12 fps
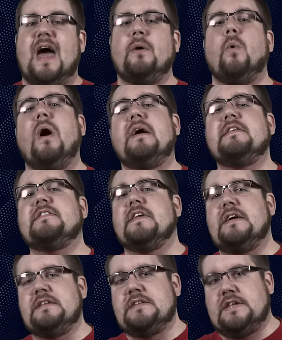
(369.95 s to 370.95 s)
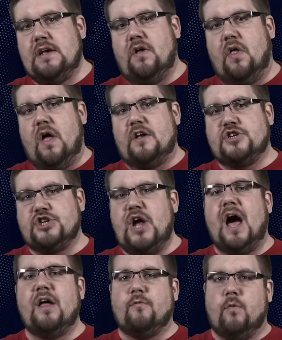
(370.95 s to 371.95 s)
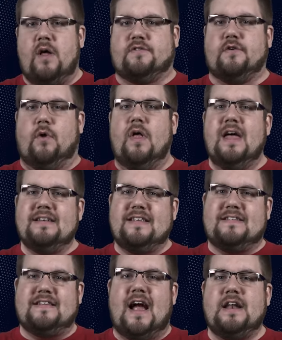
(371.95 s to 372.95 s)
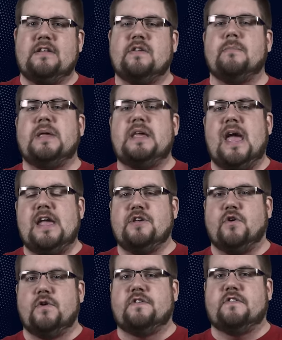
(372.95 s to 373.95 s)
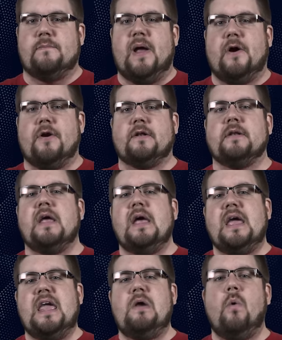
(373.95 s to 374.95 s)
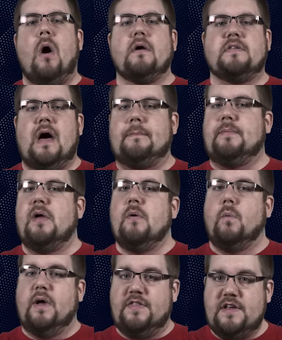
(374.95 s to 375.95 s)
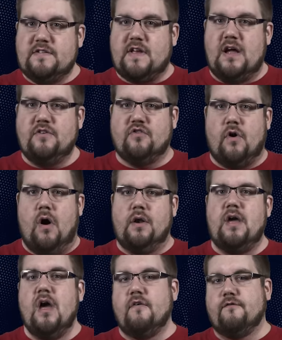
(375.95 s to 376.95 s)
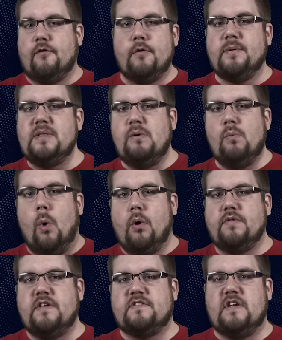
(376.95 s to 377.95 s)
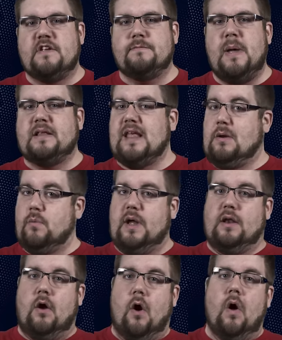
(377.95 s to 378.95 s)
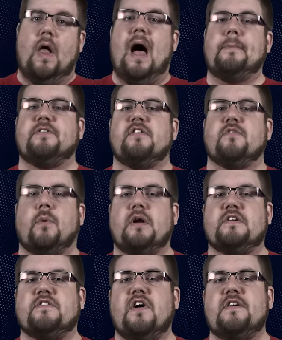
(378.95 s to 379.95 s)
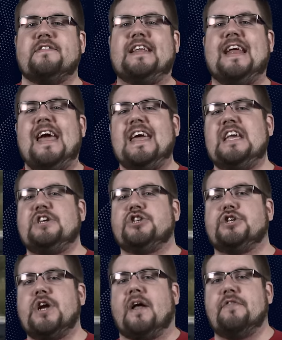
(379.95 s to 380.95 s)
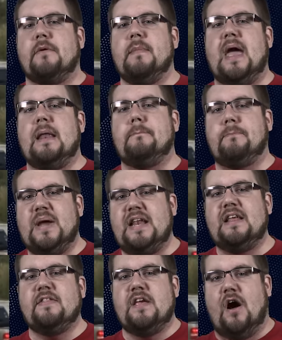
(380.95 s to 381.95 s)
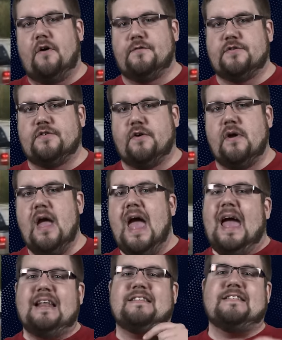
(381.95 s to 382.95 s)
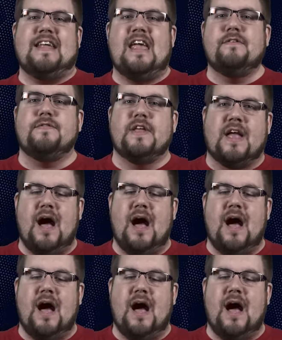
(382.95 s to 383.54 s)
That was until Ashad Russell decided to be a good Samaritan. He walked up with his gun drawn, verbally warned the suspect, and when all options were exhausted, he shot the man, beating the officer, and saved the